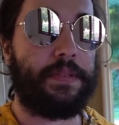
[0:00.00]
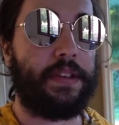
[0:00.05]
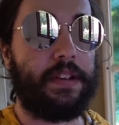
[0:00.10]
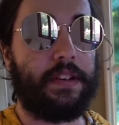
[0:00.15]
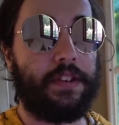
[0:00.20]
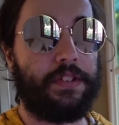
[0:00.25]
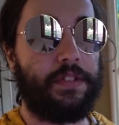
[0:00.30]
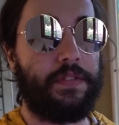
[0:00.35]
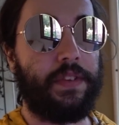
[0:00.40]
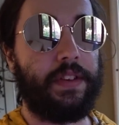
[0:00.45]
It
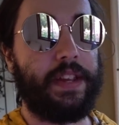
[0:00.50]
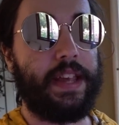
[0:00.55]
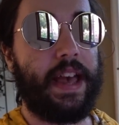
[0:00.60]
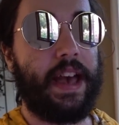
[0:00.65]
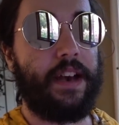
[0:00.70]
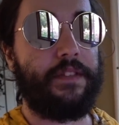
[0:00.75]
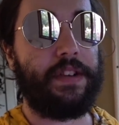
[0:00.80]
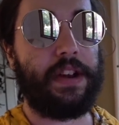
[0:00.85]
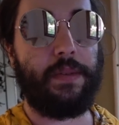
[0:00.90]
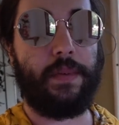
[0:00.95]
doesn't really
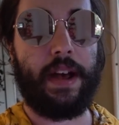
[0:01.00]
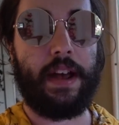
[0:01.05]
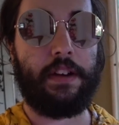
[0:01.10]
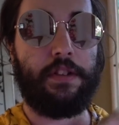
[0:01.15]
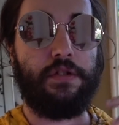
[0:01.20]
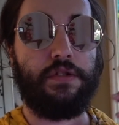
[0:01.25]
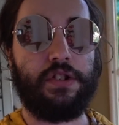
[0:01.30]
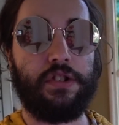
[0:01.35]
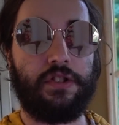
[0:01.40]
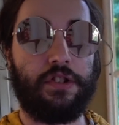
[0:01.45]
have any way to
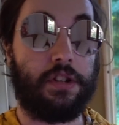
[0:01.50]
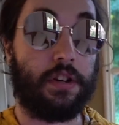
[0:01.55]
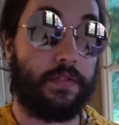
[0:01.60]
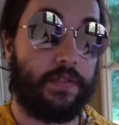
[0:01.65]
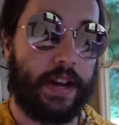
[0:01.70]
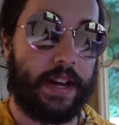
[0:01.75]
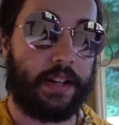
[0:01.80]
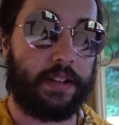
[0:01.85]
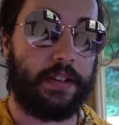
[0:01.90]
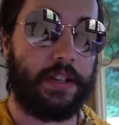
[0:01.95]
just
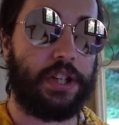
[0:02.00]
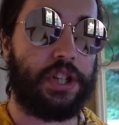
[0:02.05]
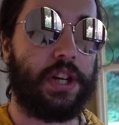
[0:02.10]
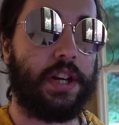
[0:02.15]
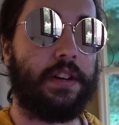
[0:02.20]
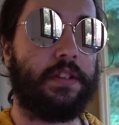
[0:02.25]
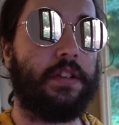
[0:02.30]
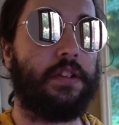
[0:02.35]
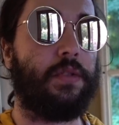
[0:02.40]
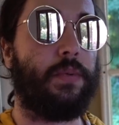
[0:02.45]
directly
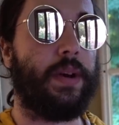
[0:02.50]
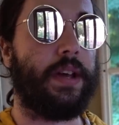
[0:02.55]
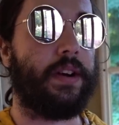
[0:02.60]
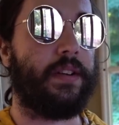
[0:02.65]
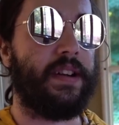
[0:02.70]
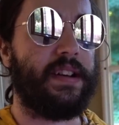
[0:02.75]
share to Twitter.